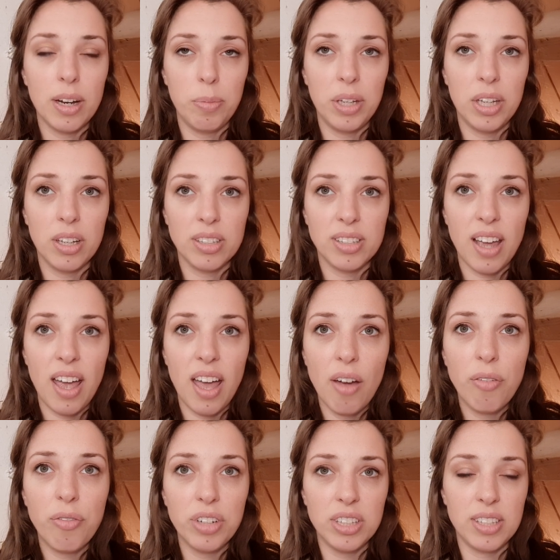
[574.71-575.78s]
because
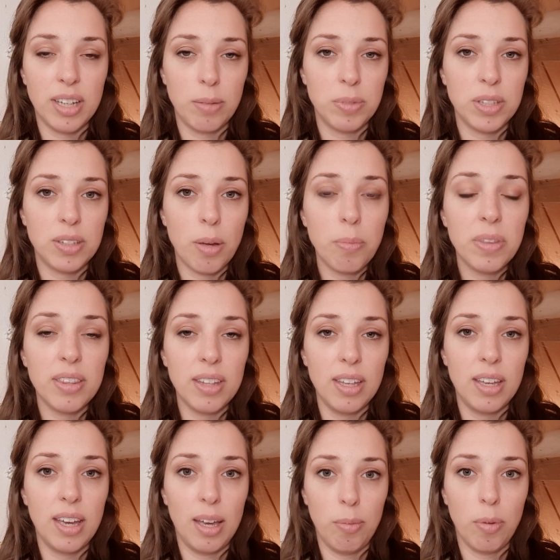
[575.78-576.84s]
every time something
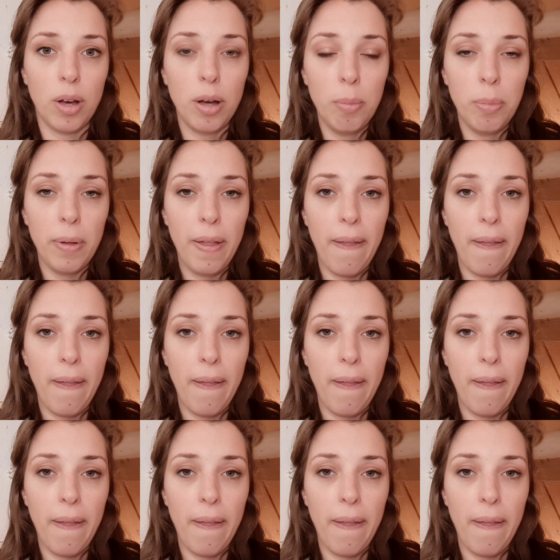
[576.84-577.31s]
came up,